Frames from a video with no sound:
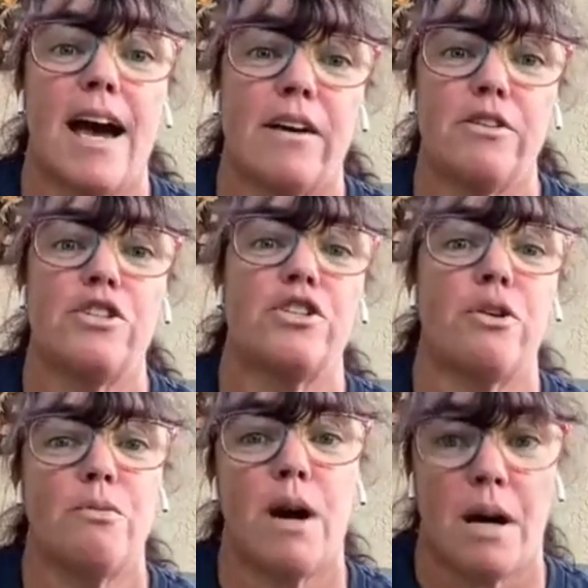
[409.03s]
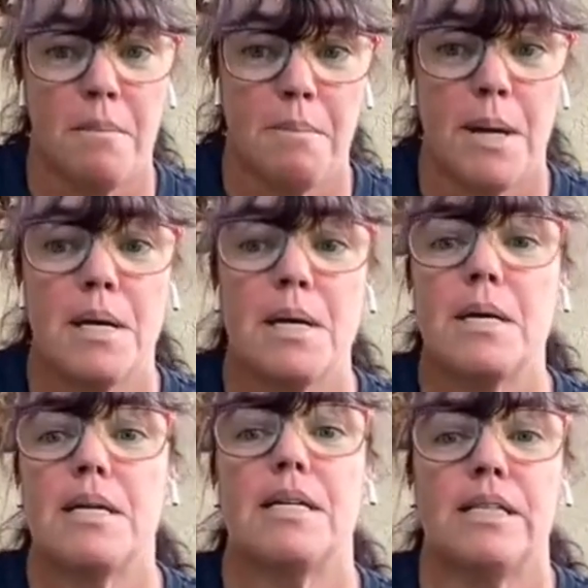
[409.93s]
how to show up
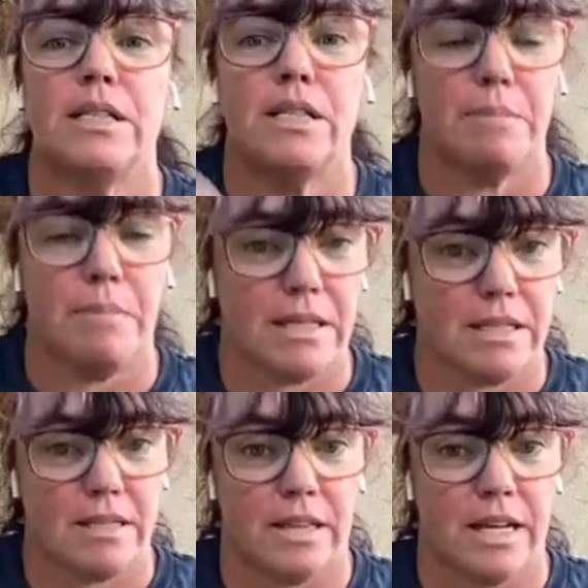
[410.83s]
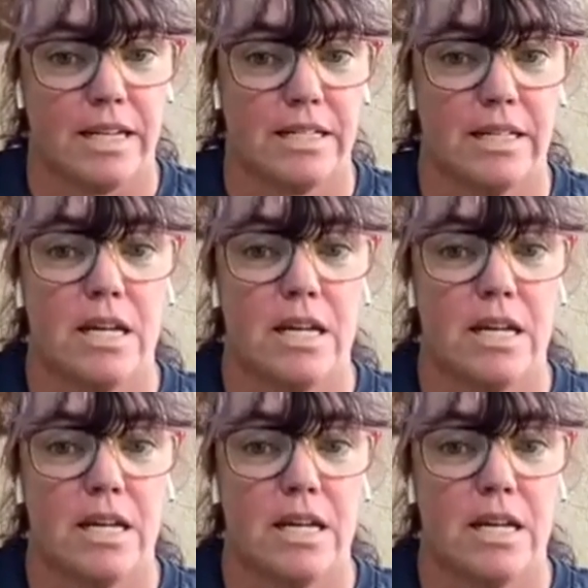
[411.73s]
in the best light.